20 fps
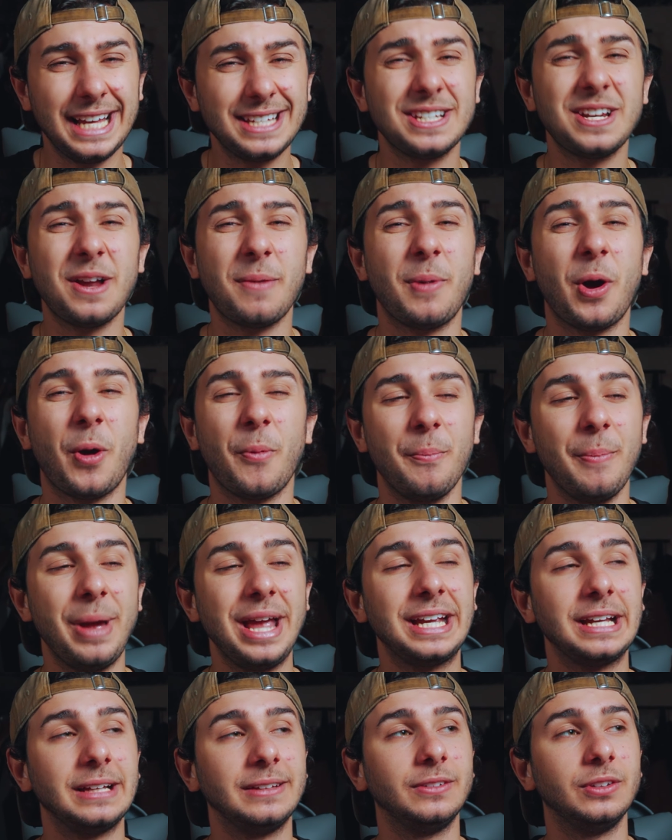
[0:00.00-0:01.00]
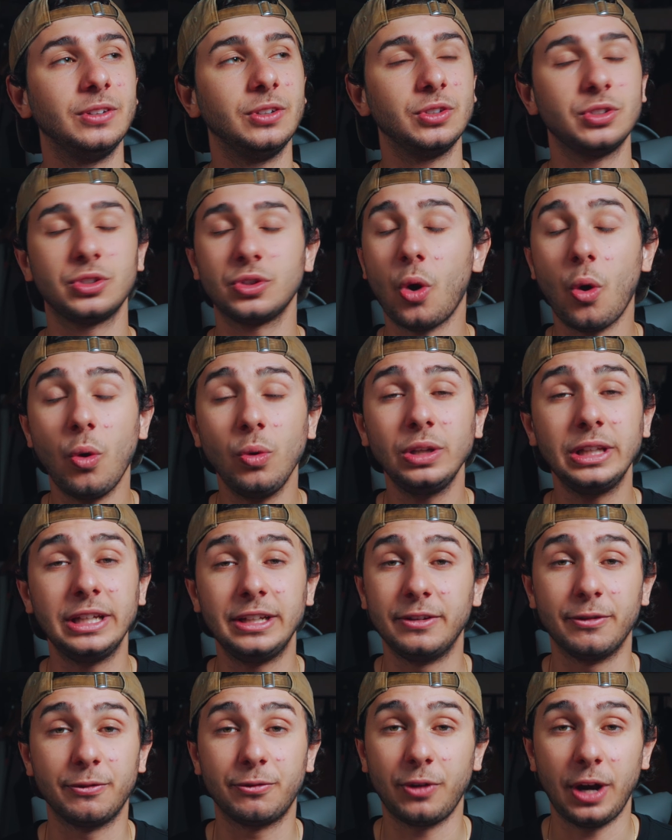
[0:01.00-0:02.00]
isn't about making only
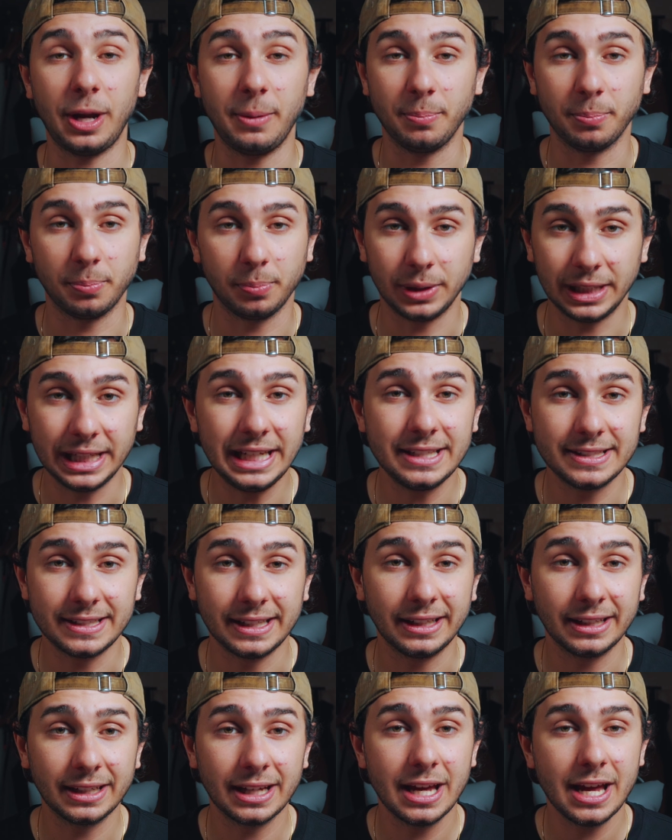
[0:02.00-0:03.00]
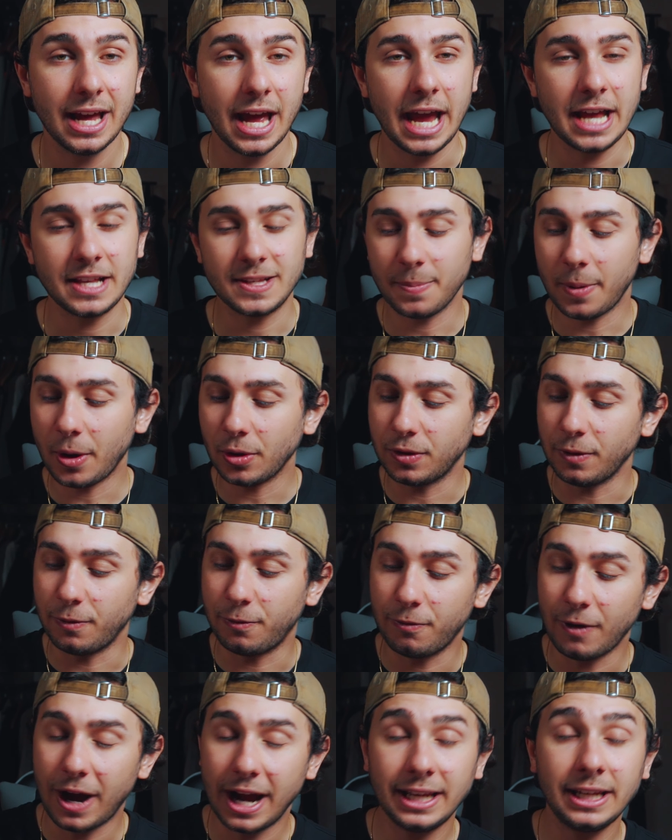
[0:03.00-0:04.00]
the frame pleasing, it's about
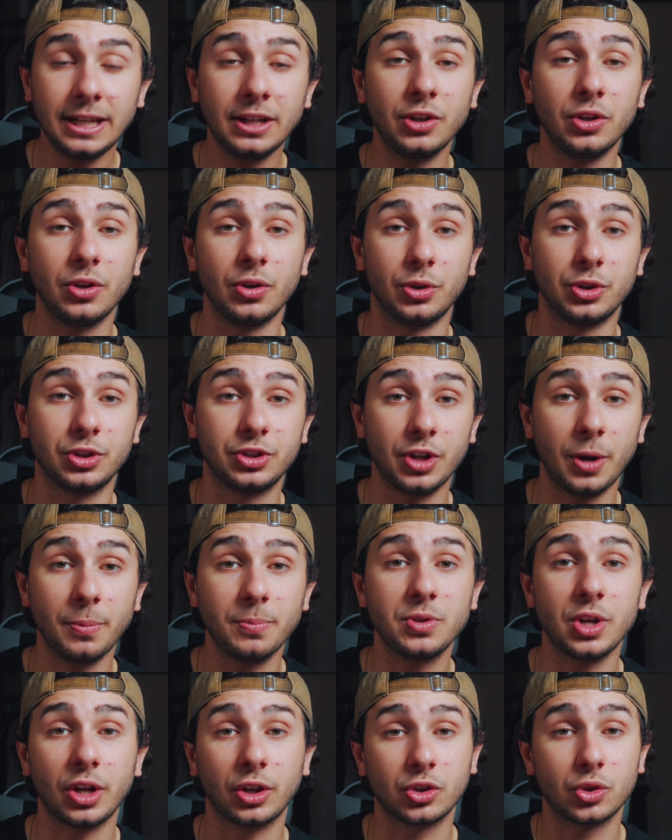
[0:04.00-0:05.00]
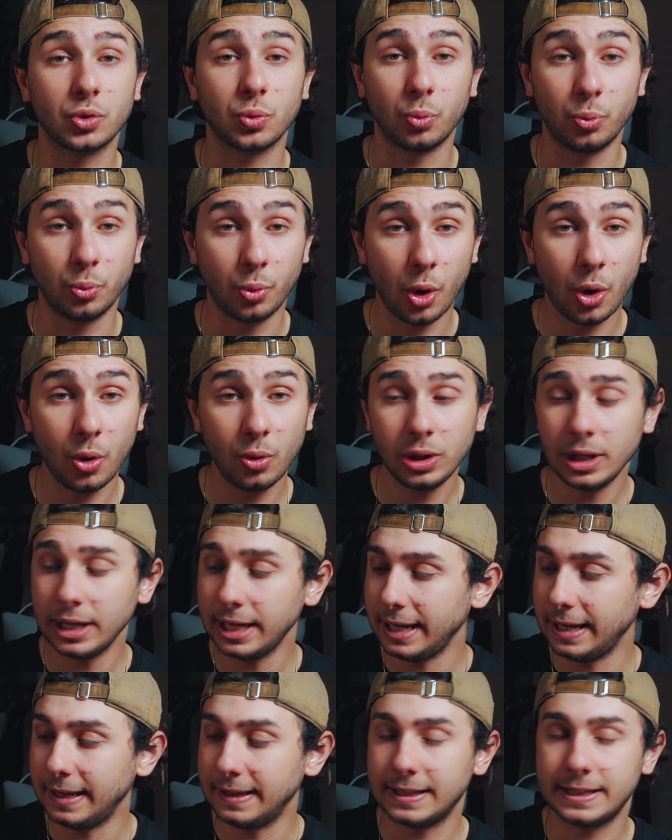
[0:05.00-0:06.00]
defining your subject's role
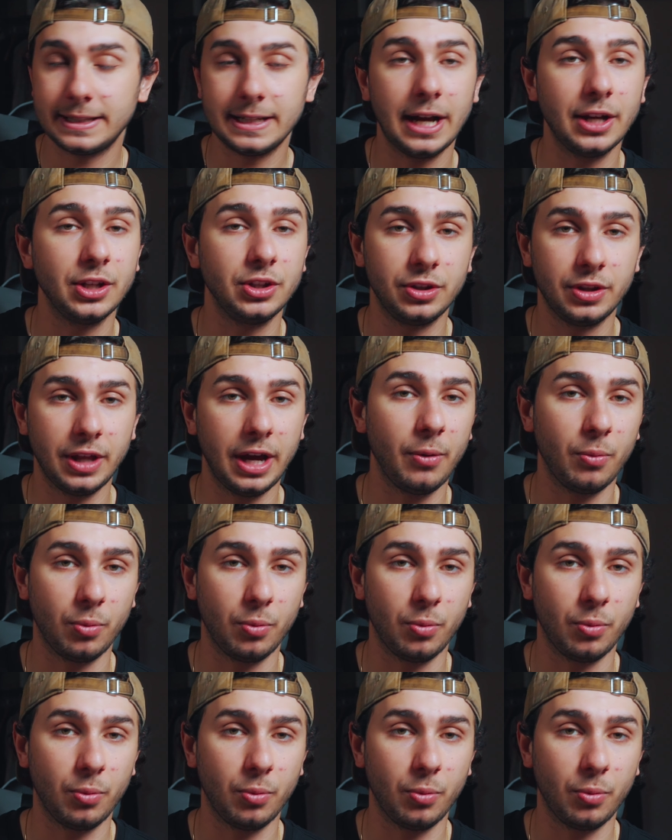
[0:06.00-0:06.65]
inside that